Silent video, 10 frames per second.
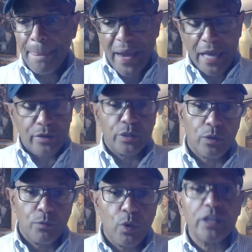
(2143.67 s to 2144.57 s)
I don't know.
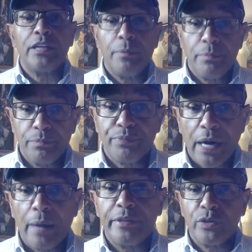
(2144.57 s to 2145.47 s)
One of them
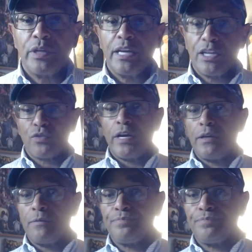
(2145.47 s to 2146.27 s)
probably is going to get traded.